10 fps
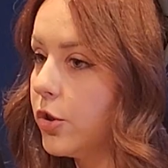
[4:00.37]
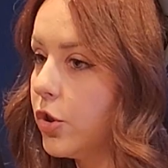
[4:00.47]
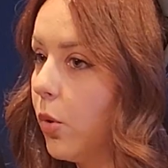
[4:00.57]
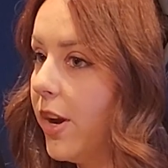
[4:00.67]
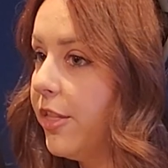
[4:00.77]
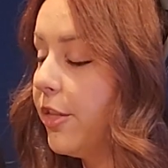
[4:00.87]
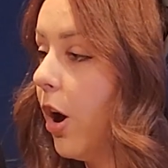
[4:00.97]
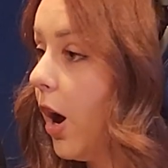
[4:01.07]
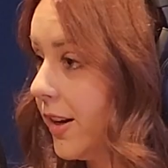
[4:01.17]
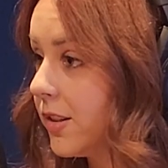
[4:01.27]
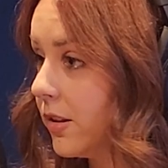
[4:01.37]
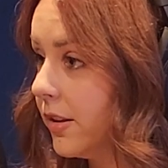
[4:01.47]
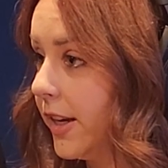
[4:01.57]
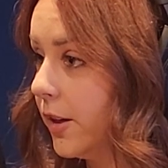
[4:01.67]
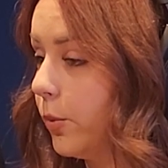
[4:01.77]
So I thought
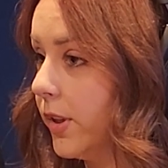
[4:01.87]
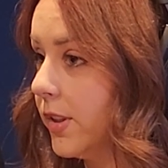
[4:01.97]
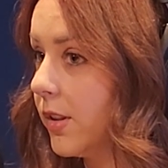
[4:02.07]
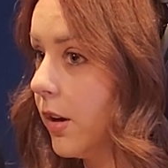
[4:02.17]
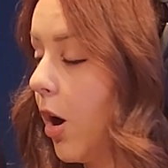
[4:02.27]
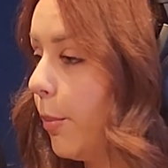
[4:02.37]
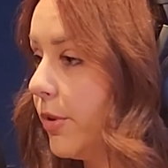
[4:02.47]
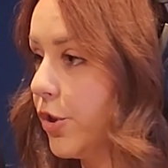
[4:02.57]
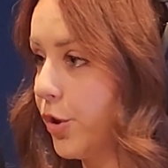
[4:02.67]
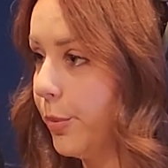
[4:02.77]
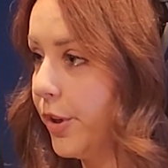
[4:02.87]
that it was a competition,